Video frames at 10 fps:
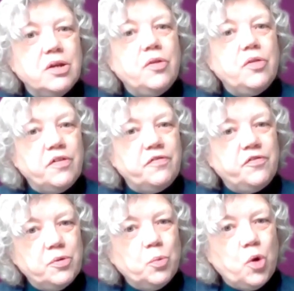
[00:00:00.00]
that
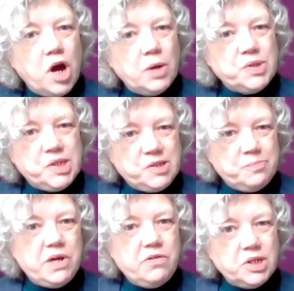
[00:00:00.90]
from what I was
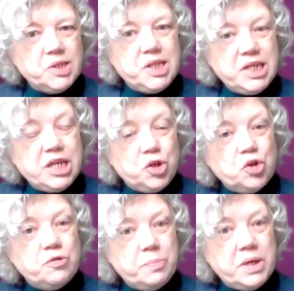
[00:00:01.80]
experiencing, it
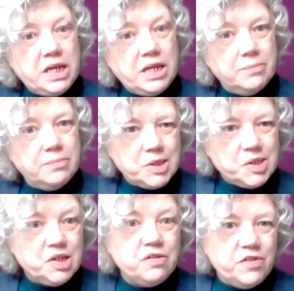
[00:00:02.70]
could be
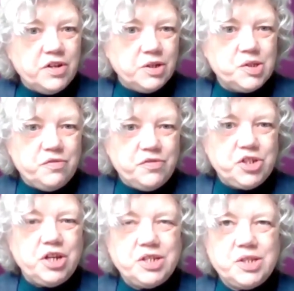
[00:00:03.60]
eosinophilic
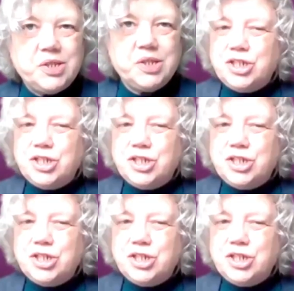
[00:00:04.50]
esophagitis.